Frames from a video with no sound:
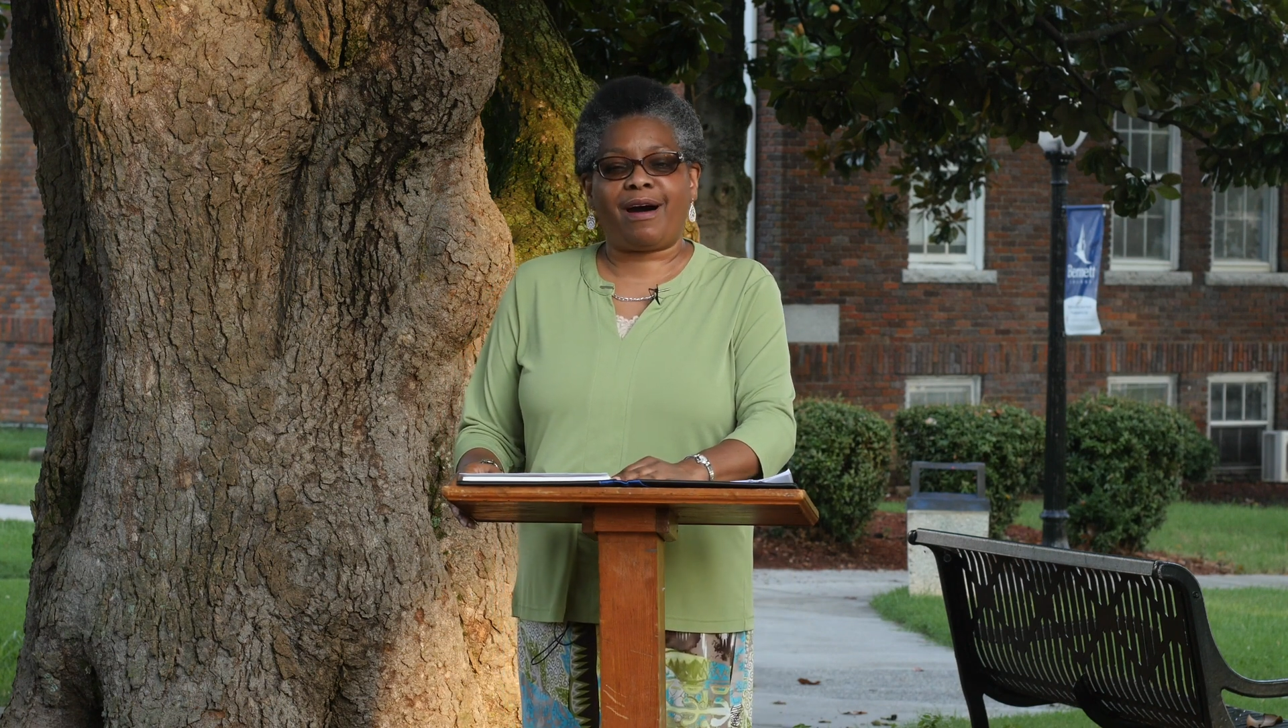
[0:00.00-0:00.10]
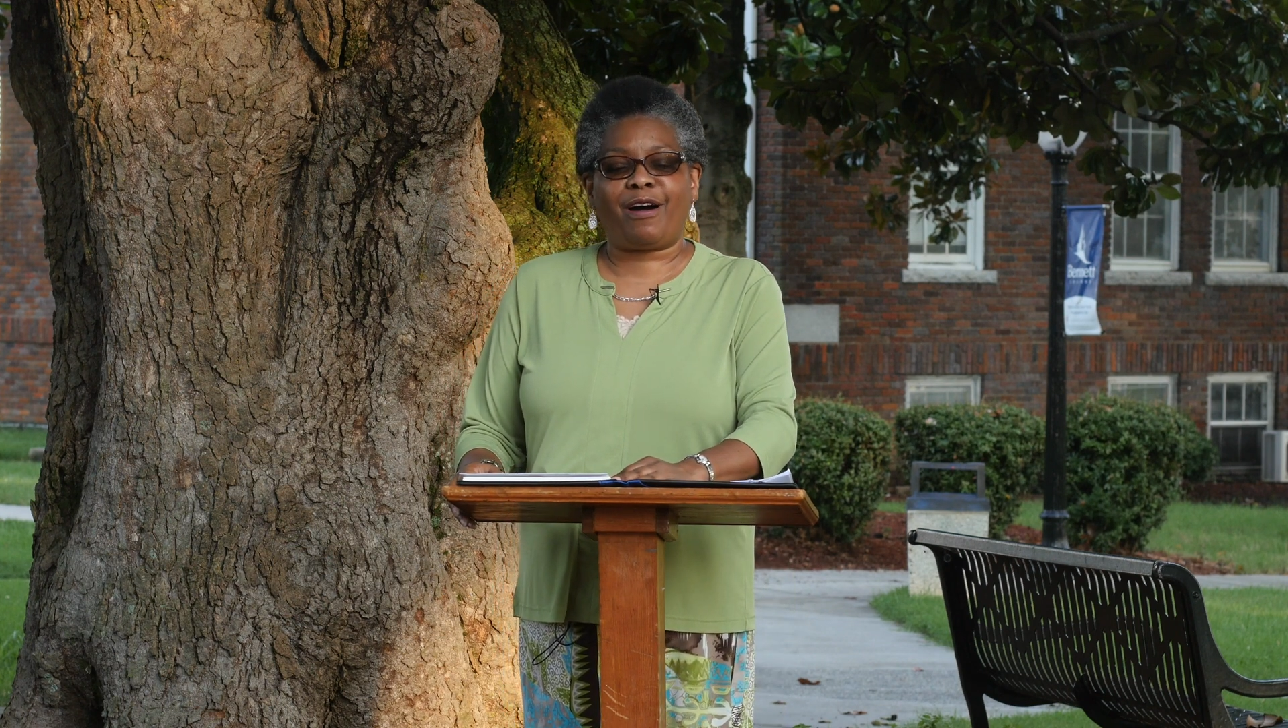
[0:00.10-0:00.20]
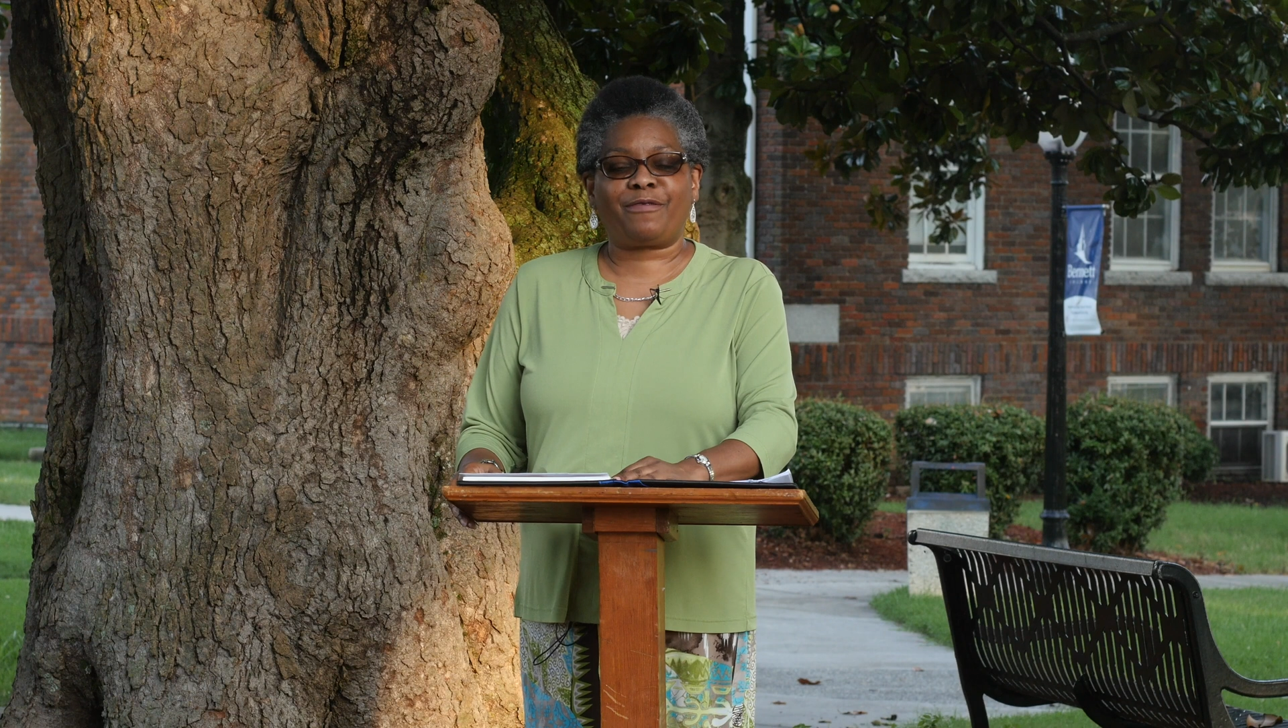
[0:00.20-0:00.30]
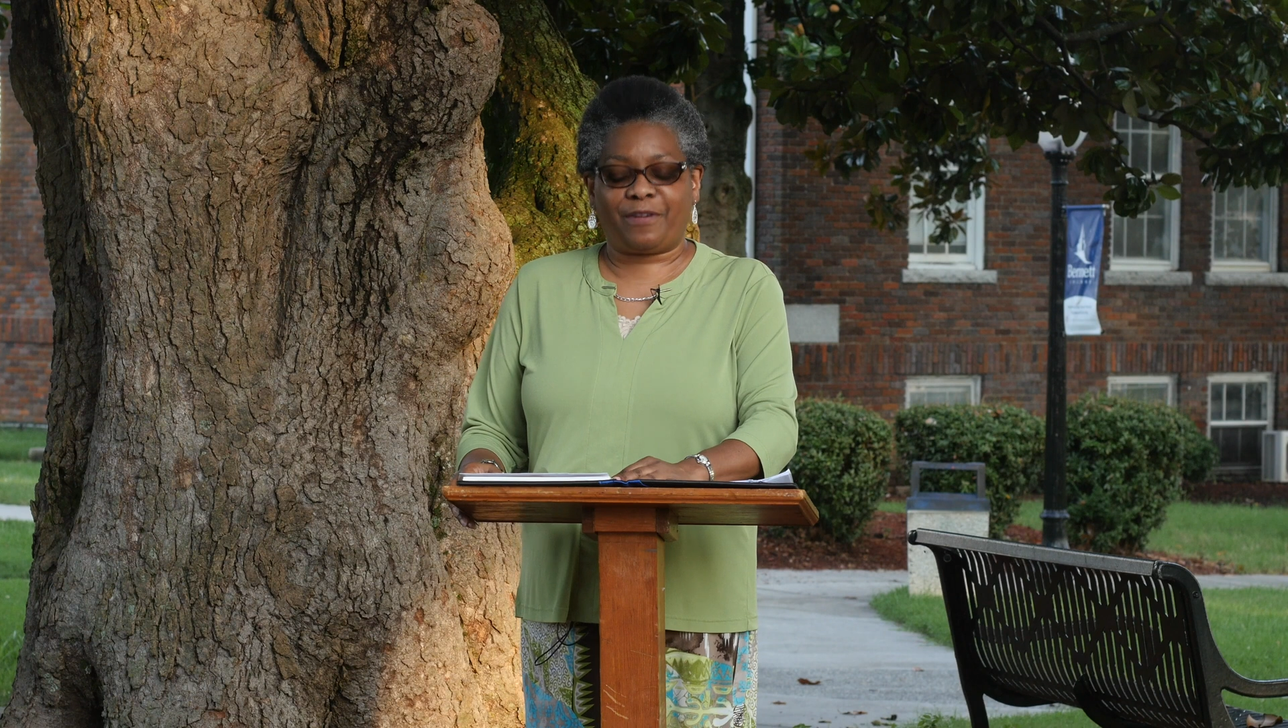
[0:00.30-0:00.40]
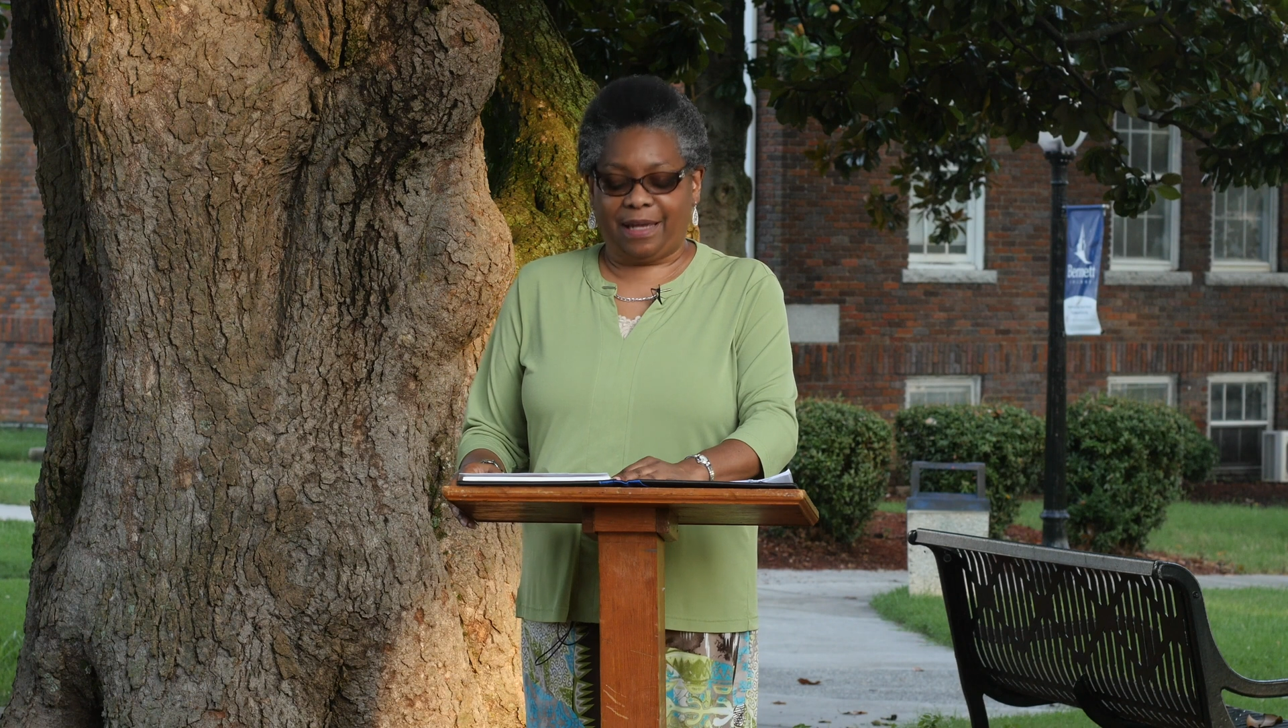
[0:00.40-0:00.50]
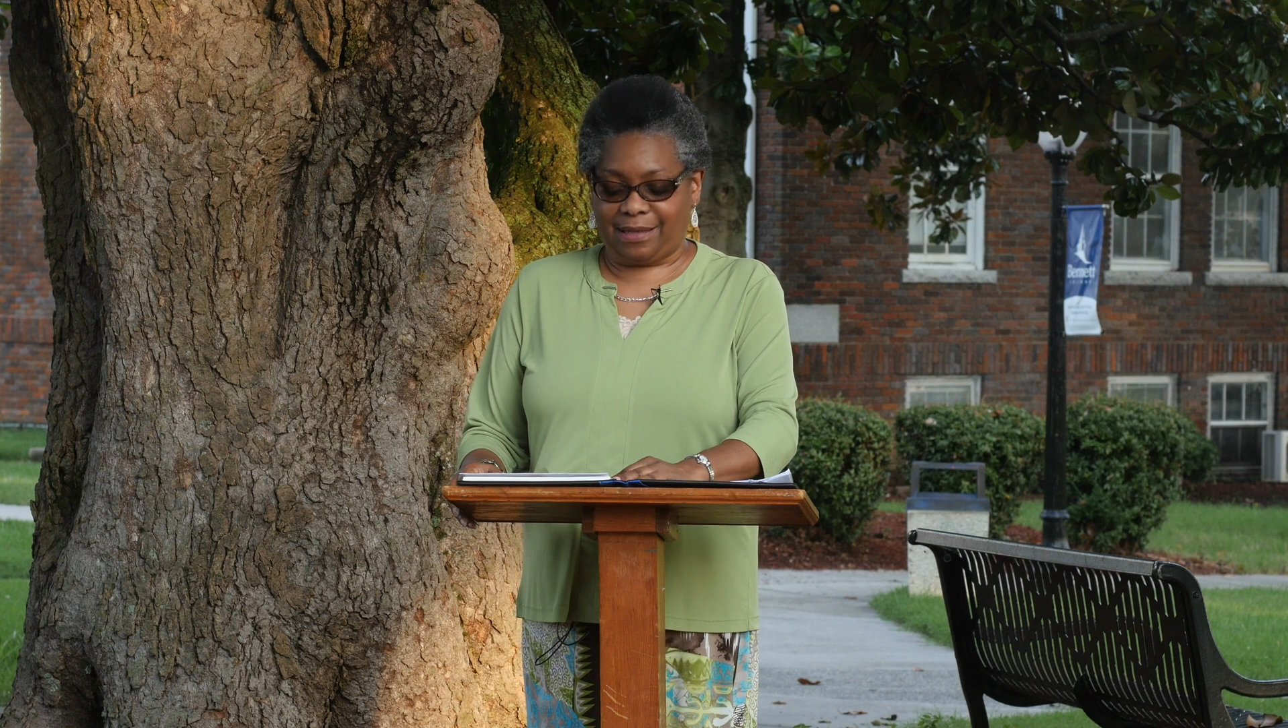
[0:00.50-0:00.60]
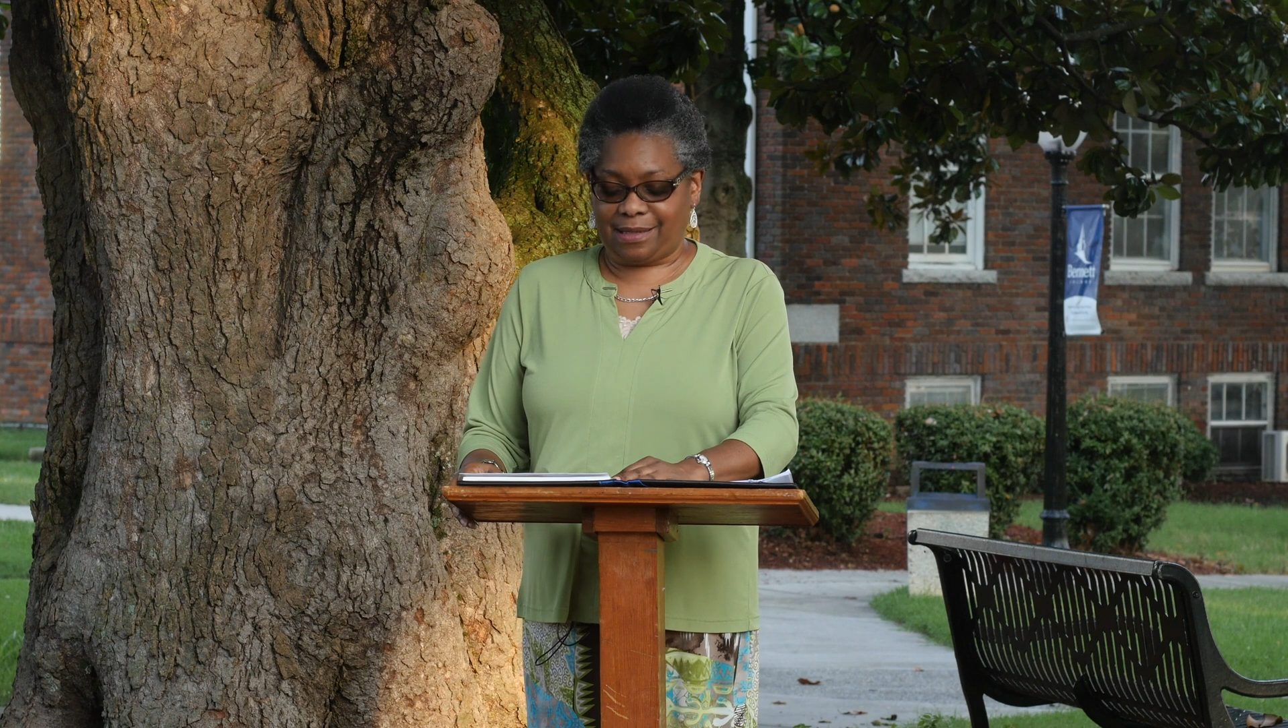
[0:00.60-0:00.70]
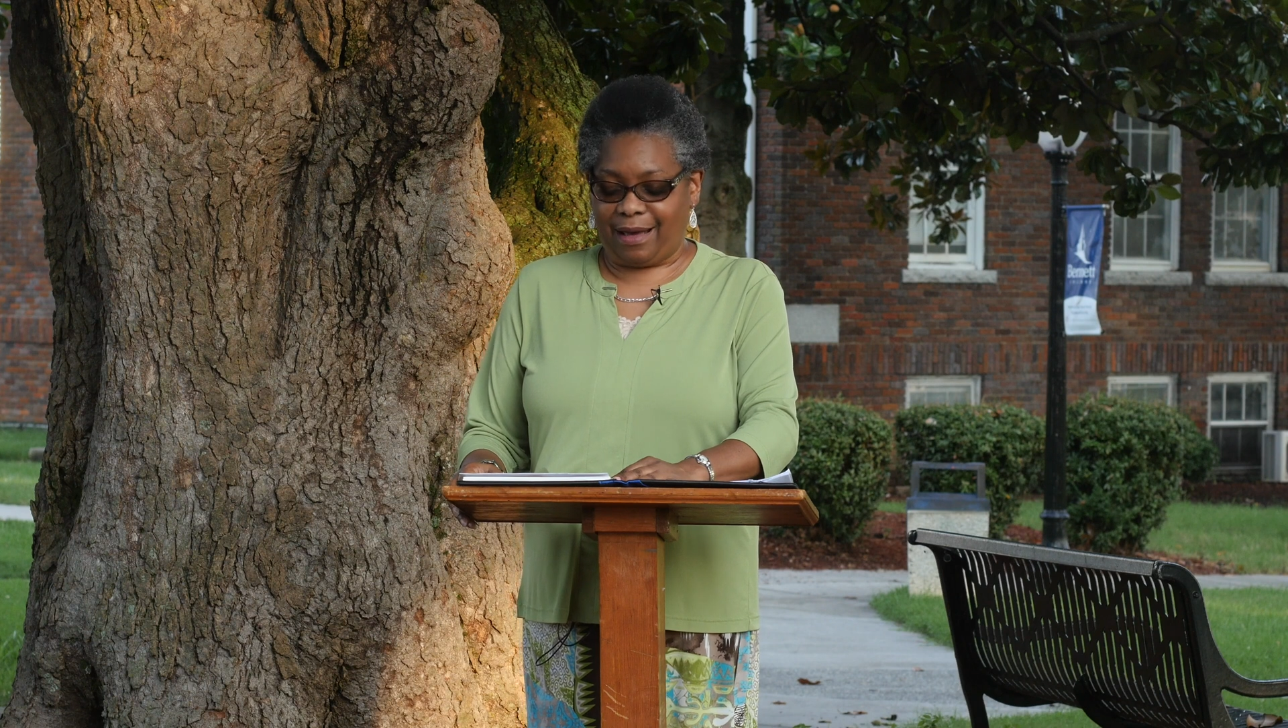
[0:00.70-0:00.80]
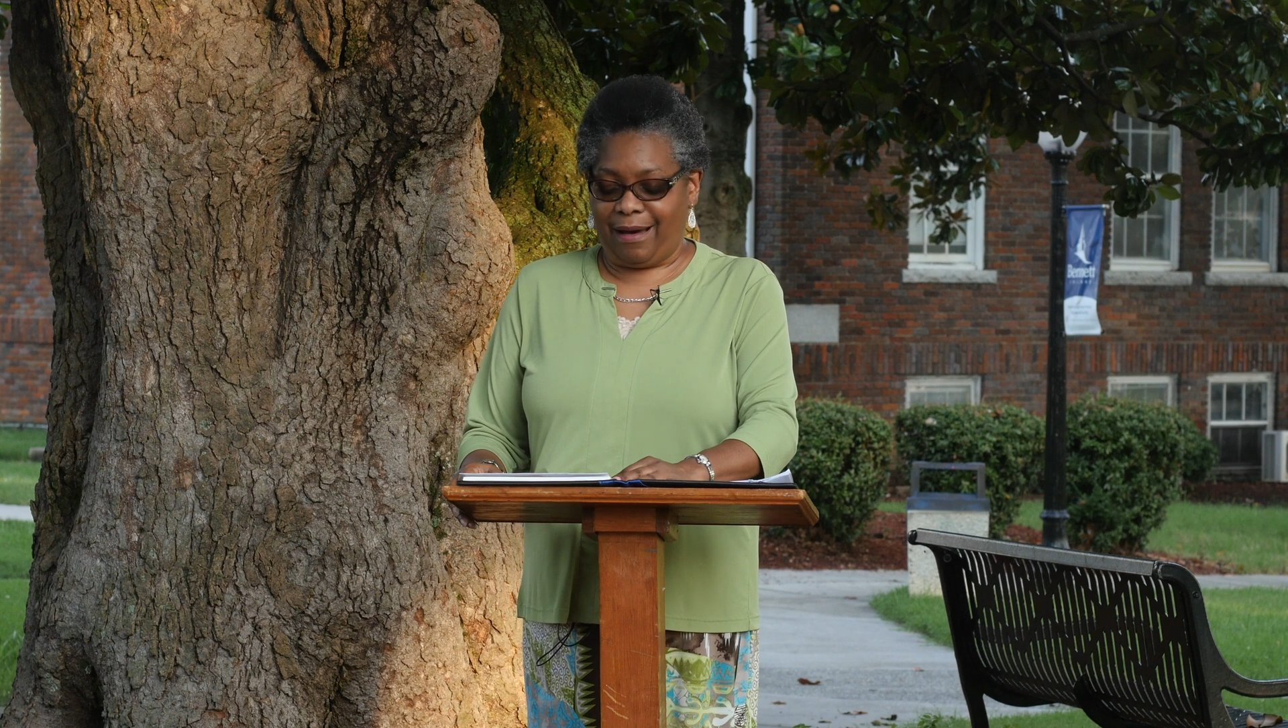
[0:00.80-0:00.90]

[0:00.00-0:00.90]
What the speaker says: offerings